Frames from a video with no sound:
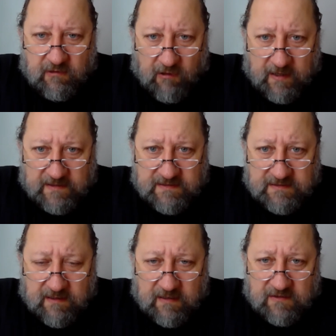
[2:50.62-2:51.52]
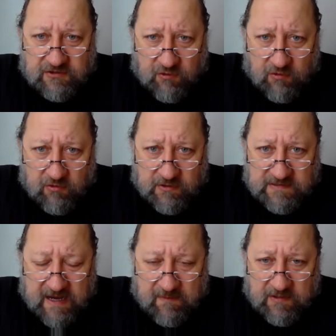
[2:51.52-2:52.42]
light, shorter
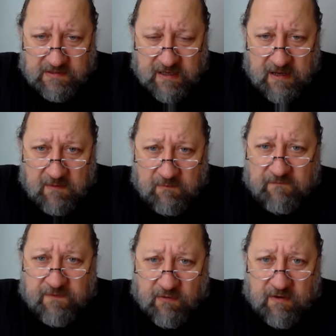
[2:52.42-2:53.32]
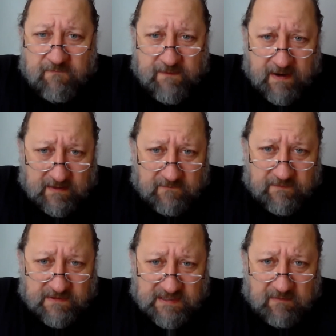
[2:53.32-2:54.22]
assignments, but very
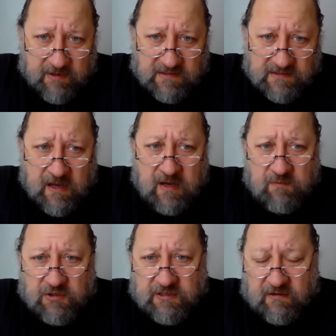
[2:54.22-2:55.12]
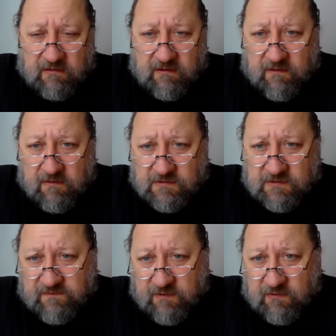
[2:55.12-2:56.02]
effective assignments, particularly
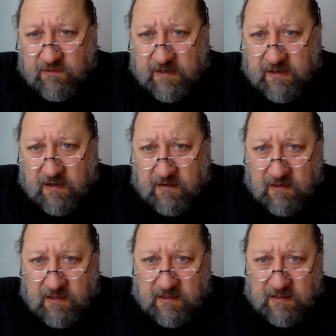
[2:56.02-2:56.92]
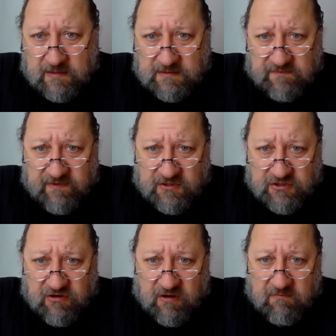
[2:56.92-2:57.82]
those of you that are civil
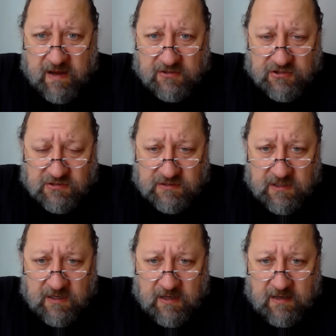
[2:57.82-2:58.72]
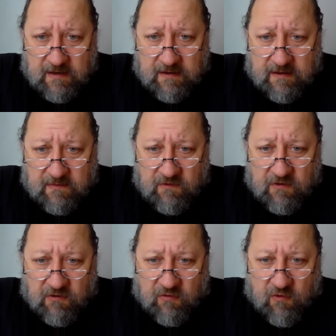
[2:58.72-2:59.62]
engineering majors.
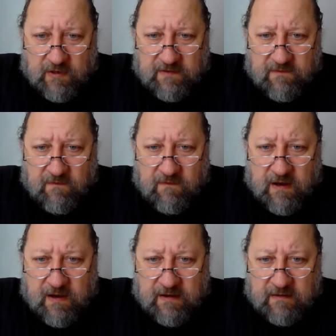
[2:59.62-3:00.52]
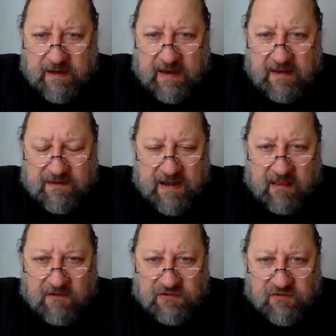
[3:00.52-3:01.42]
You're going to gain the
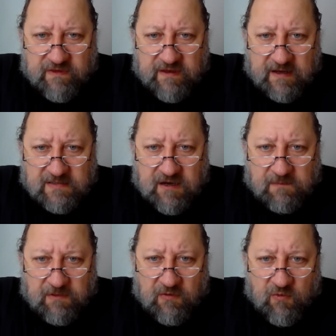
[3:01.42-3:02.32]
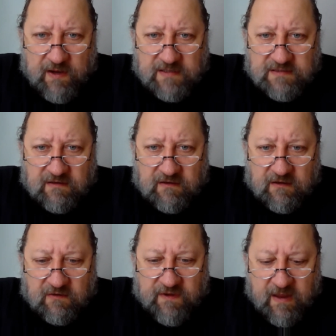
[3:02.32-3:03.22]
knowledge over the next couple of weeks
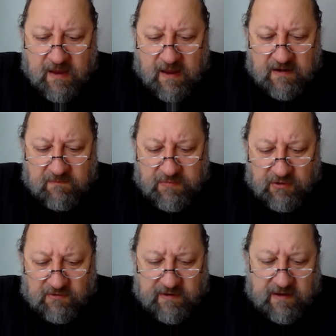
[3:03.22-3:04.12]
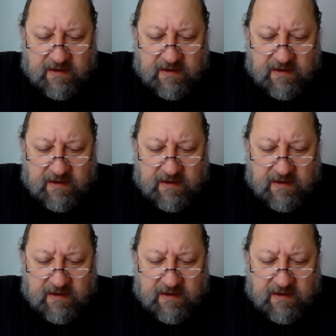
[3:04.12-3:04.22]
of how to build